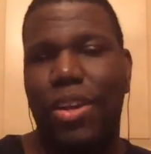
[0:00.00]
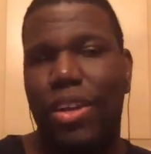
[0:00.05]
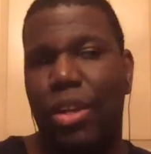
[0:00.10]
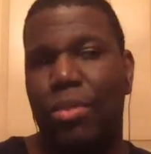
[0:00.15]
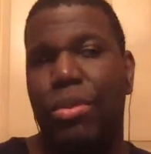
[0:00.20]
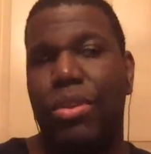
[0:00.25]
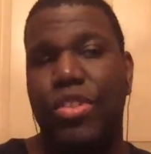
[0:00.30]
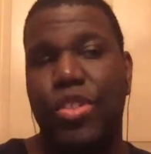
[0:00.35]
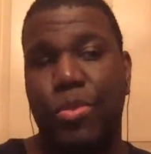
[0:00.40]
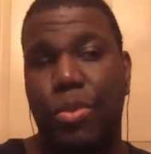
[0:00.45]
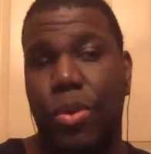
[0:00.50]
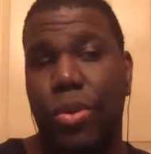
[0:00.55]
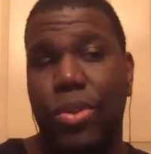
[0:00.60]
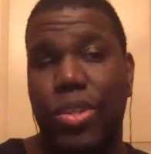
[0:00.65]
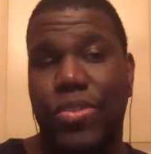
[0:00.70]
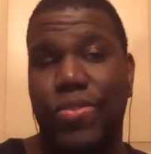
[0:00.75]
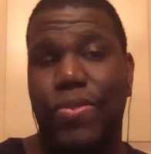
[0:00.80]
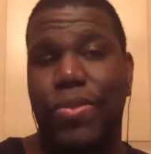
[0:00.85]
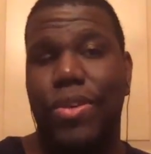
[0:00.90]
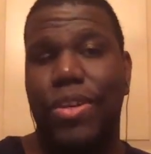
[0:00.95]
not going to completely
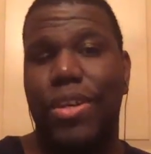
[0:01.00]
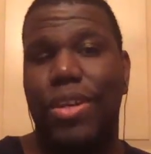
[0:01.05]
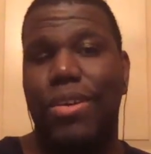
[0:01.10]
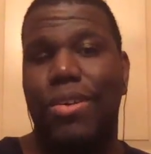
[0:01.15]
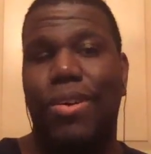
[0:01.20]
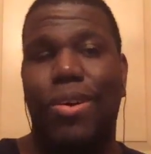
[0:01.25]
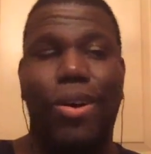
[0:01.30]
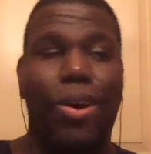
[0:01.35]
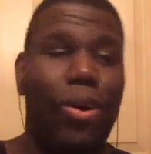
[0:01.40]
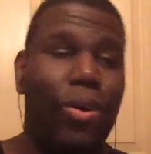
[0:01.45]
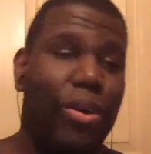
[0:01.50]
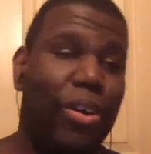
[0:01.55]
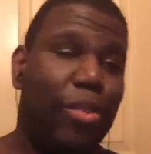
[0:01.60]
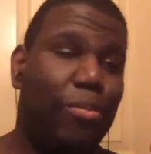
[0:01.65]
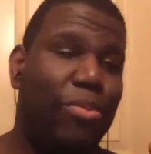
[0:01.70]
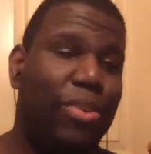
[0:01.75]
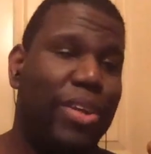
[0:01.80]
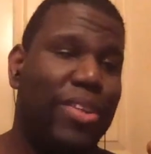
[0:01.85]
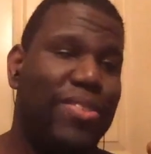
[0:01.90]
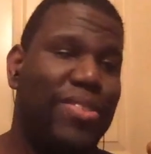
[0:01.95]
spoil this for you. All
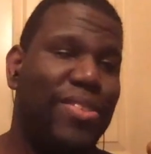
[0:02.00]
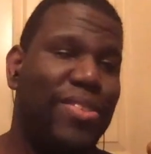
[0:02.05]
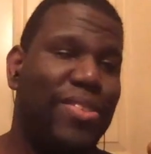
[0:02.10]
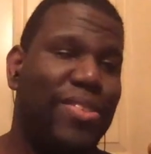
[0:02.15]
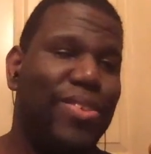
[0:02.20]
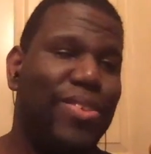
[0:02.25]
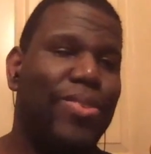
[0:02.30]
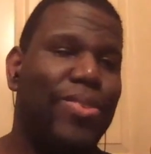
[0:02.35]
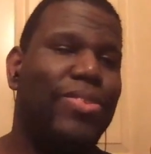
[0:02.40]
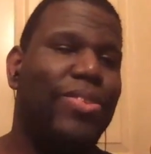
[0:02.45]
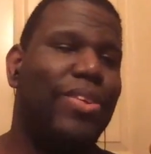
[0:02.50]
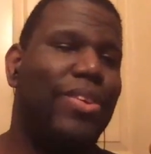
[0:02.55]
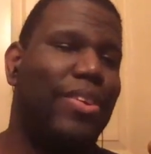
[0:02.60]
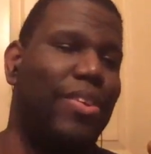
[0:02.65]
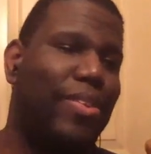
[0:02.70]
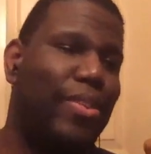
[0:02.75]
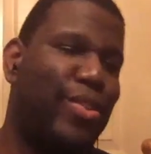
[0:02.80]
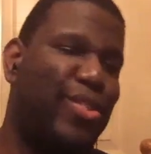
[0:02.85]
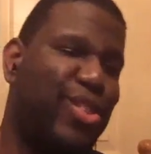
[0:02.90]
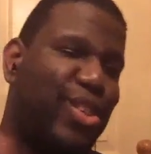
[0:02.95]
hell breaks loose.
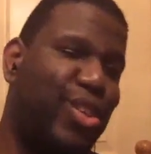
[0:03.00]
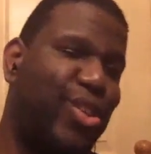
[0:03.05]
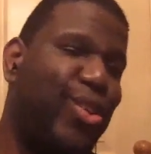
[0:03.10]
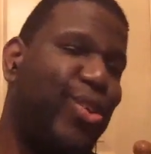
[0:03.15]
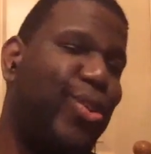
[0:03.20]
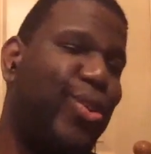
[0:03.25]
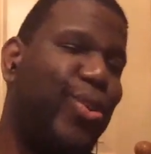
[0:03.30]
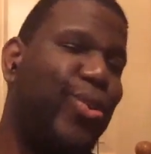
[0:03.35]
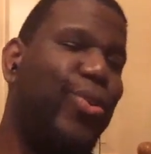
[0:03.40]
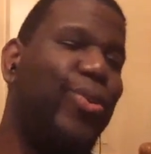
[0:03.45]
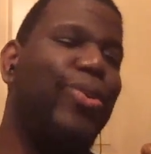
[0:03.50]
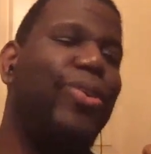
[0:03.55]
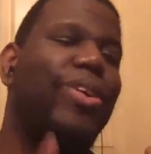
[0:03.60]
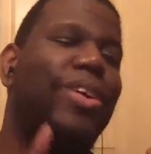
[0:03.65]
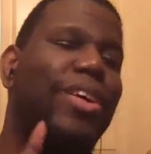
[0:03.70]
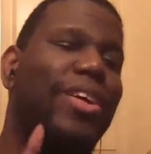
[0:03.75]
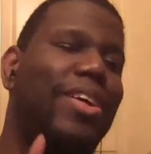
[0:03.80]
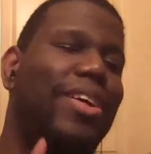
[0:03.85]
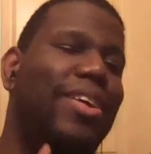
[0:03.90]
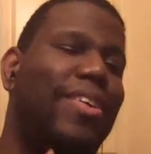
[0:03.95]
There's
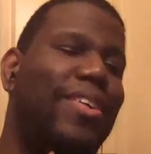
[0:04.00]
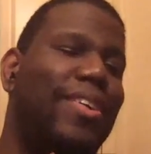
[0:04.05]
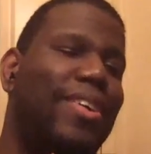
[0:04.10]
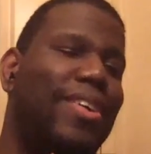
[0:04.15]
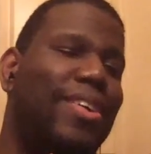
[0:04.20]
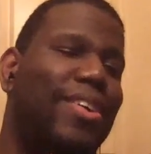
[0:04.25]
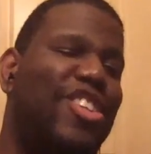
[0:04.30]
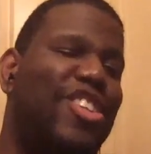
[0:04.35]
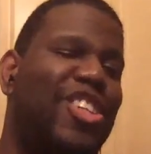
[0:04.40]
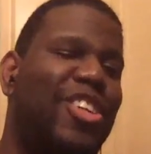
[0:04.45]
a coup.